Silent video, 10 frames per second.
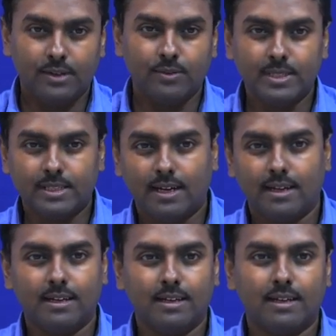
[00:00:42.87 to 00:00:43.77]
with
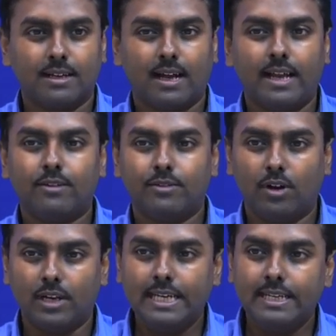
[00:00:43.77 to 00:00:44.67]
a kind of
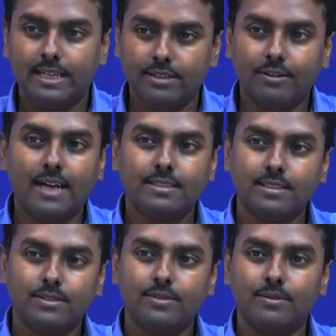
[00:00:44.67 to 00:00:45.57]
nonlinear devices